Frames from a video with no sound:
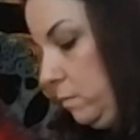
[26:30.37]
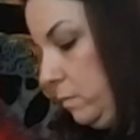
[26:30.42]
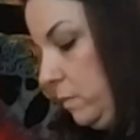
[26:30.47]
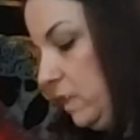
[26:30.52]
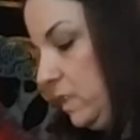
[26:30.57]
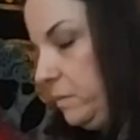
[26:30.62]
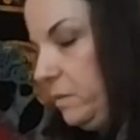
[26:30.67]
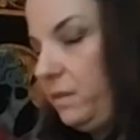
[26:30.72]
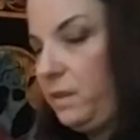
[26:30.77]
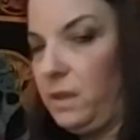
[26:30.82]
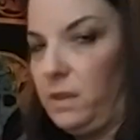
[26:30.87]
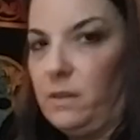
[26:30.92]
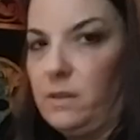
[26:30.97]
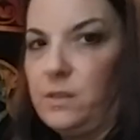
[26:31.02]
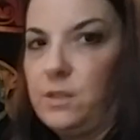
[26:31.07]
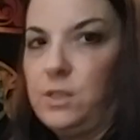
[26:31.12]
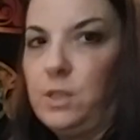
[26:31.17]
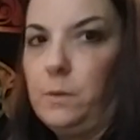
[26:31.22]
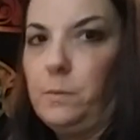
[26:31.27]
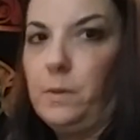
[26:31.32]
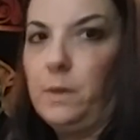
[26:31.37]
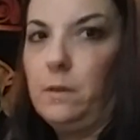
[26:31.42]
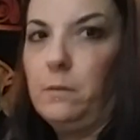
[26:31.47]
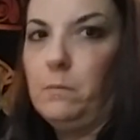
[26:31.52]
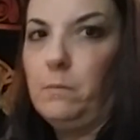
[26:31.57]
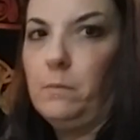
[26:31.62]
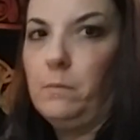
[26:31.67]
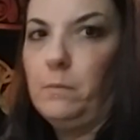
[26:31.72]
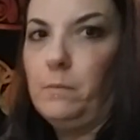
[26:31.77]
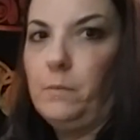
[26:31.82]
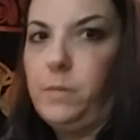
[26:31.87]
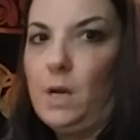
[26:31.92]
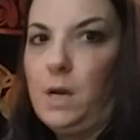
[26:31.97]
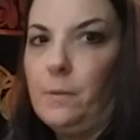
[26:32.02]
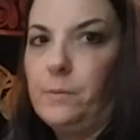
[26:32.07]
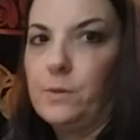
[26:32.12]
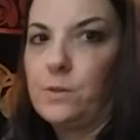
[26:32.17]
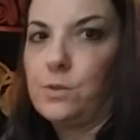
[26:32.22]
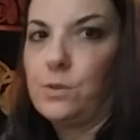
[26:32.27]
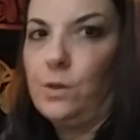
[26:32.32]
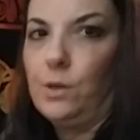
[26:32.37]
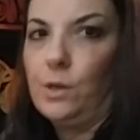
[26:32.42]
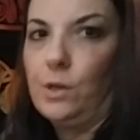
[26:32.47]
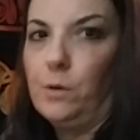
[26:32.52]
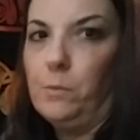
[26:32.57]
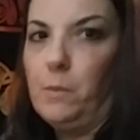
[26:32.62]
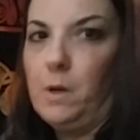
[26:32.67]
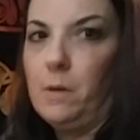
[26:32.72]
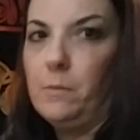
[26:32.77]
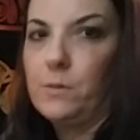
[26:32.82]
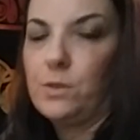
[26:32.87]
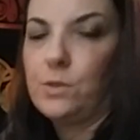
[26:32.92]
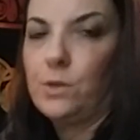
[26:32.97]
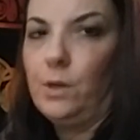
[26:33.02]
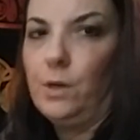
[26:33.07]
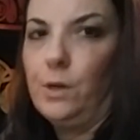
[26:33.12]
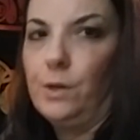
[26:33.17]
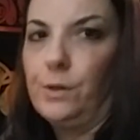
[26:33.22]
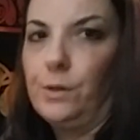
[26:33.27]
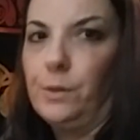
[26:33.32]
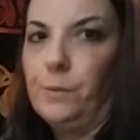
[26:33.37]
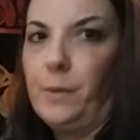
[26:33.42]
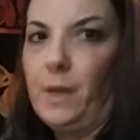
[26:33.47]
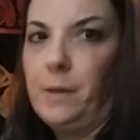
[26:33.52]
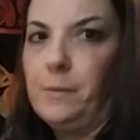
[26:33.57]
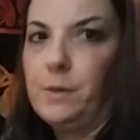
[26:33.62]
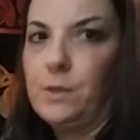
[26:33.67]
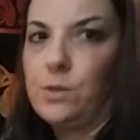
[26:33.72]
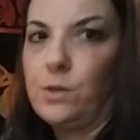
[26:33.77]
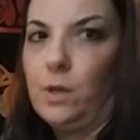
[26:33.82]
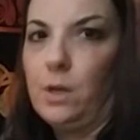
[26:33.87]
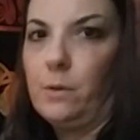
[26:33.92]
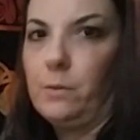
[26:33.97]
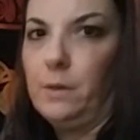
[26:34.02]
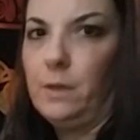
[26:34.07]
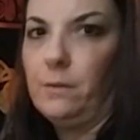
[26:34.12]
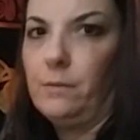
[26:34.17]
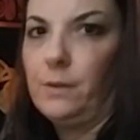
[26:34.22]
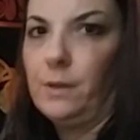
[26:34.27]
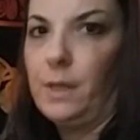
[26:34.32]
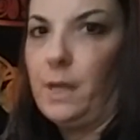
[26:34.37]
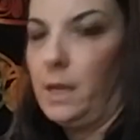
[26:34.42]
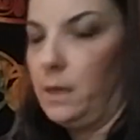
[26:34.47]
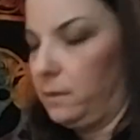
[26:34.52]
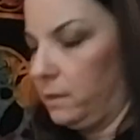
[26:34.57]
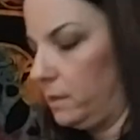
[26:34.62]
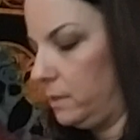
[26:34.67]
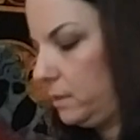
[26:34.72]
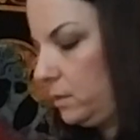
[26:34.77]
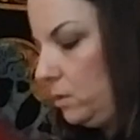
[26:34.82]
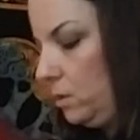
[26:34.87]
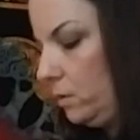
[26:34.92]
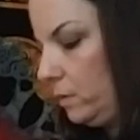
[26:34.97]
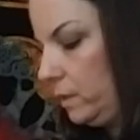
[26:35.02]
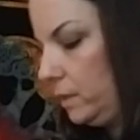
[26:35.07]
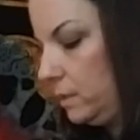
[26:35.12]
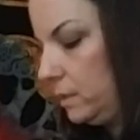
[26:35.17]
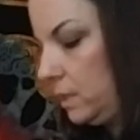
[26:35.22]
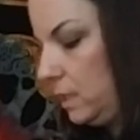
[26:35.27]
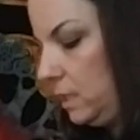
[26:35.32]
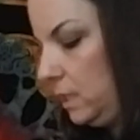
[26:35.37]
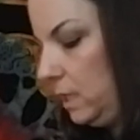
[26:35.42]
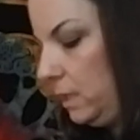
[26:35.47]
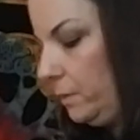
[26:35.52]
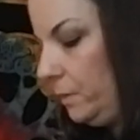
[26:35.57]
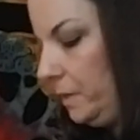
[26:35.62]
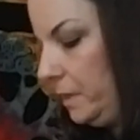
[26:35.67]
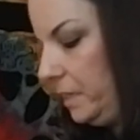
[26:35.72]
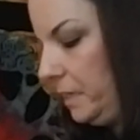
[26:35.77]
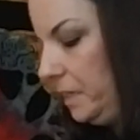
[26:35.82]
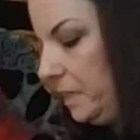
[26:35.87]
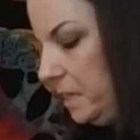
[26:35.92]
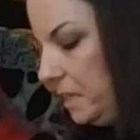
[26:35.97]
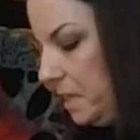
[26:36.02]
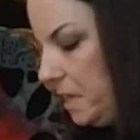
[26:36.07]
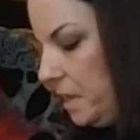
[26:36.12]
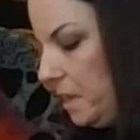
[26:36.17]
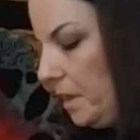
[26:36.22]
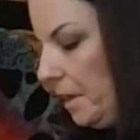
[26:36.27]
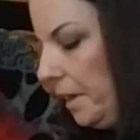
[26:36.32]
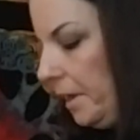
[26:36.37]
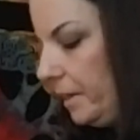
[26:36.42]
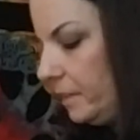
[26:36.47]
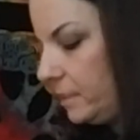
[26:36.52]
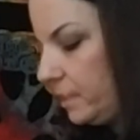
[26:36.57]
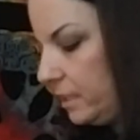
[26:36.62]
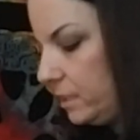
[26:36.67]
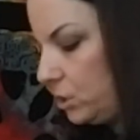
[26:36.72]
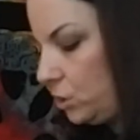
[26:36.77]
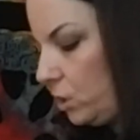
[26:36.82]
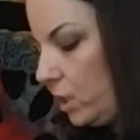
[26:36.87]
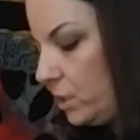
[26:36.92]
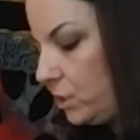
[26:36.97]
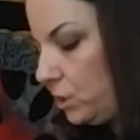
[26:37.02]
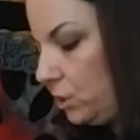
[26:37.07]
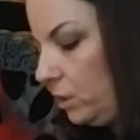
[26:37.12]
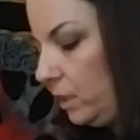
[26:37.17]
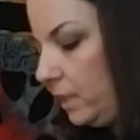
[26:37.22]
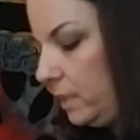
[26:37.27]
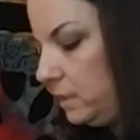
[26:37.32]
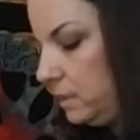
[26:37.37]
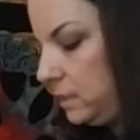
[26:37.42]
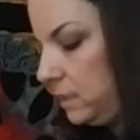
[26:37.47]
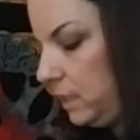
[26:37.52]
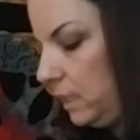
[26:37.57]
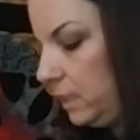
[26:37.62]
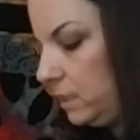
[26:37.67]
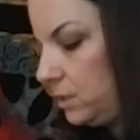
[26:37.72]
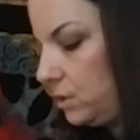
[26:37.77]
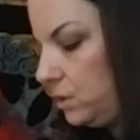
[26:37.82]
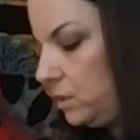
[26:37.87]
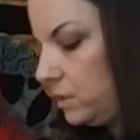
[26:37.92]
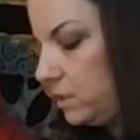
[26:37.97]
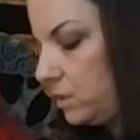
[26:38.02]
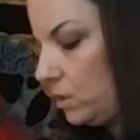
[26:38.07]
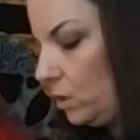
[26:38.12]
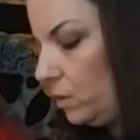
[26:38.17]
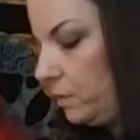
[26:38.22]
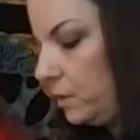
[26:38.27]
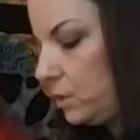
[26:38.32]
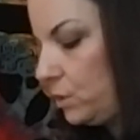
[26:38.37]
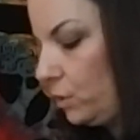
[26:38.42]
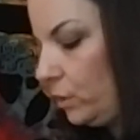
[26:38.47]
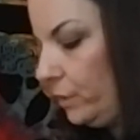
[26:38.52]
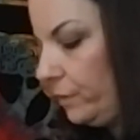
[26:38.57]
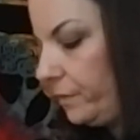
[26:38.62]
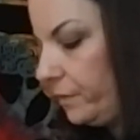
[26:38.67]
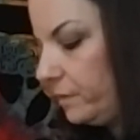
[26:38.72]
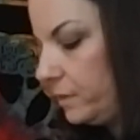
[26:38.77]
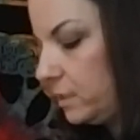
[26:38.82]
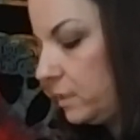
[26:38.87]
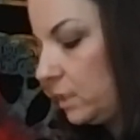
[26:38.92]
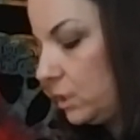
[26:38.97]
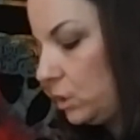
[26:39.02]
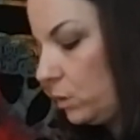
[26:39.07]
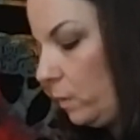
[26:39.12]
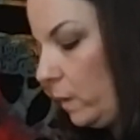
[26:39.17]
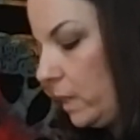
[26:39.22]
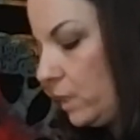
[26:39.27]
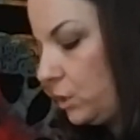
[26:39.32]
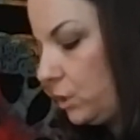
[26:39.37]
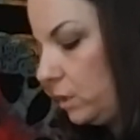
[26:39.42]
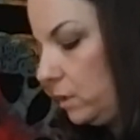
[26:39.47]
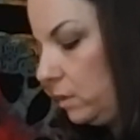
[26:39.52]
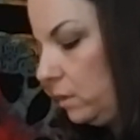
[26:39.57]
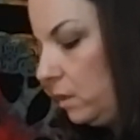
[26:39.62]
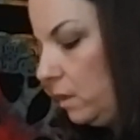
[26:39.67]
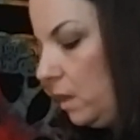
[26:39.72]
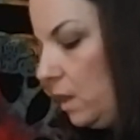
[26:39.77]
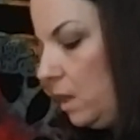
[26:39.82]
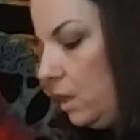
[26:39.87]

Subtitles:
Makes me think of that stupid Papa Shark or Mama Shark or Baby Shark, whatever the heck that song is. Anyway, it says, trust your instincts to discern the truth of the situation.